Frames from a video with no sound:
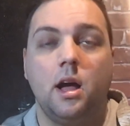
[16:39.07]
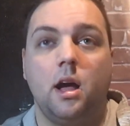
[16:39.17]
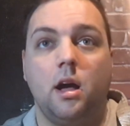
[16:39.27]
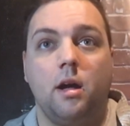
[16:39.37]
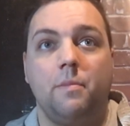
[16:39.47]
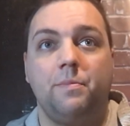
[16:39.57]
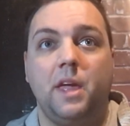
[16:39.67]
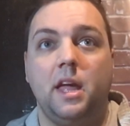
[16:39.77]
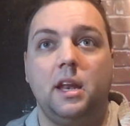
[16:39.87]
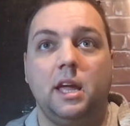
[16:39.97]

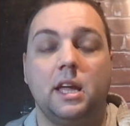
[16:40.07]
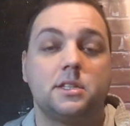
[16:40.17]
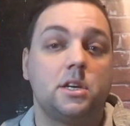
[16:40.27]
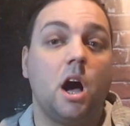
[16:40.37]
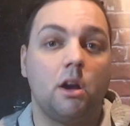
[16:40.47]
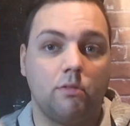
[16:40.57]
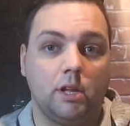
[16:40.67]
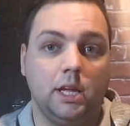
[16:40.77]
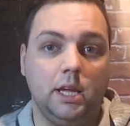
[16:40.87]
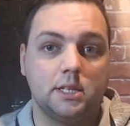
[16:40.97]
and it gets cut
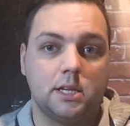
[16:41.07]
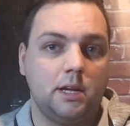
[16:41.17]
really easy.